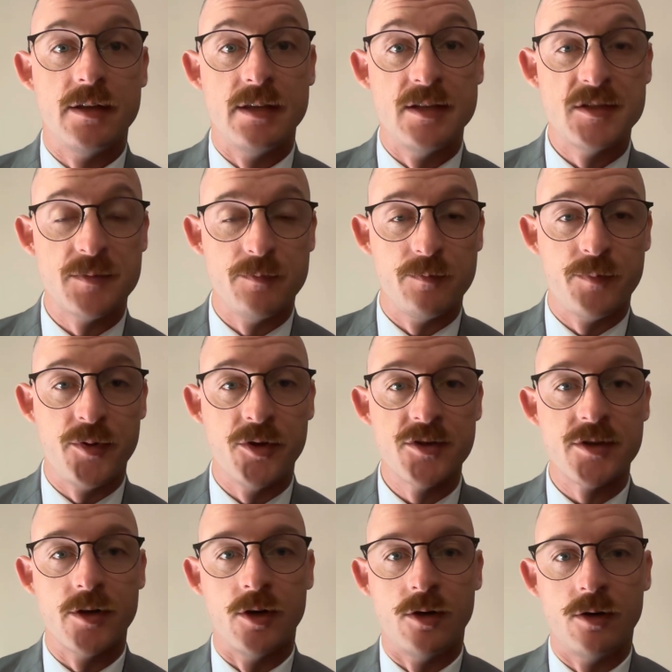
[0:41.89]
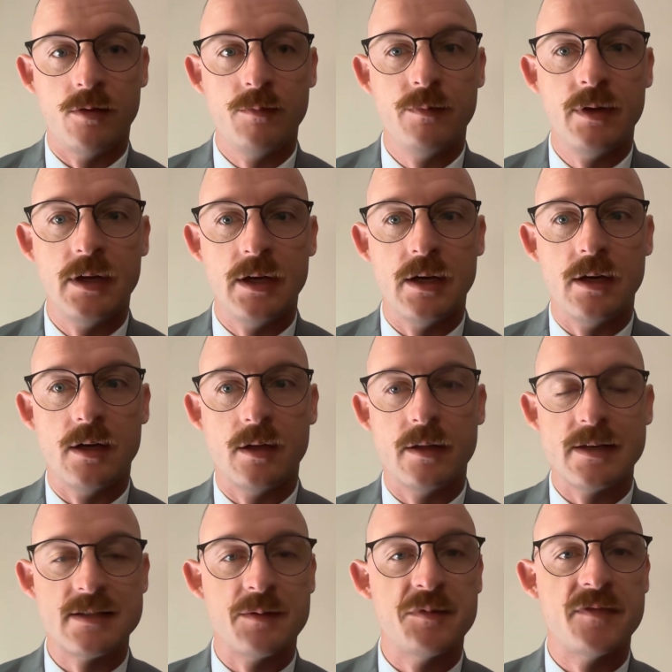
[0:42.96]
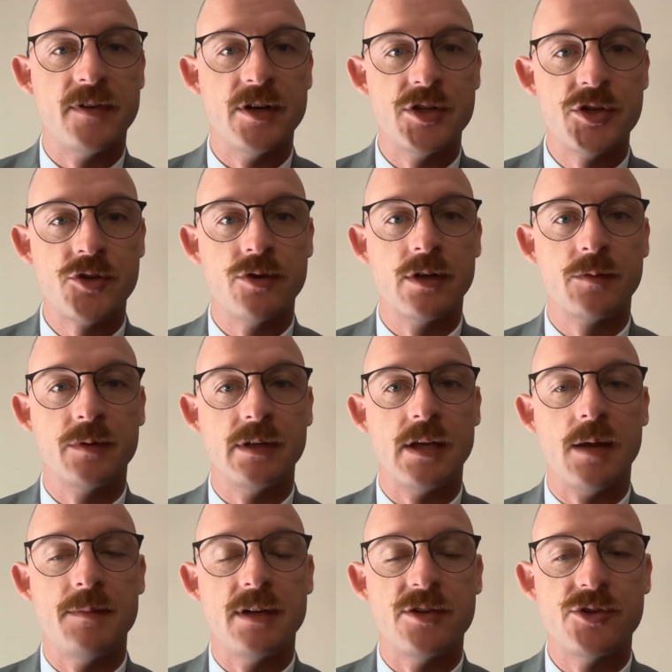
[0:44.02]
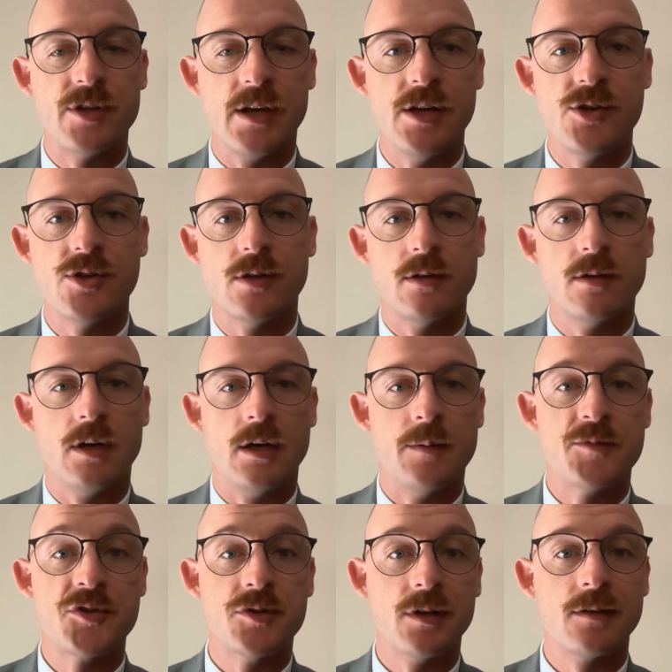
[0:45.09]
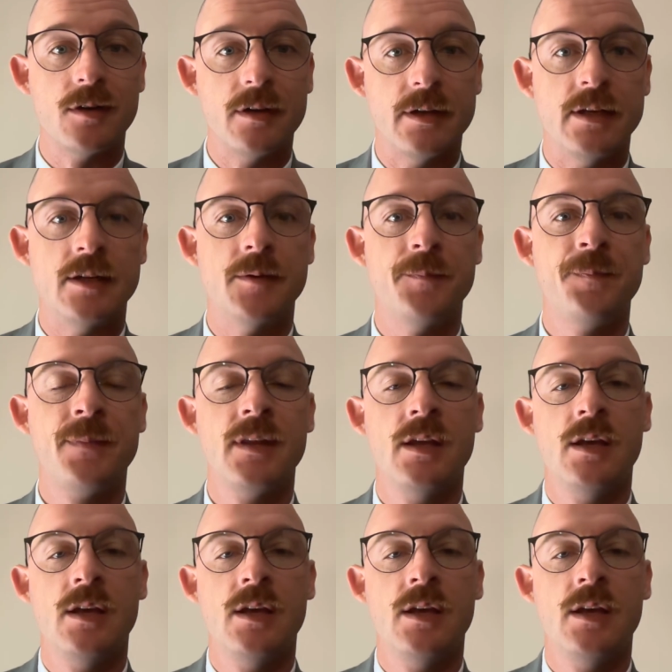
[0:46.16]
His Puritan home, like I said, was very strict when it came to education, strict on him.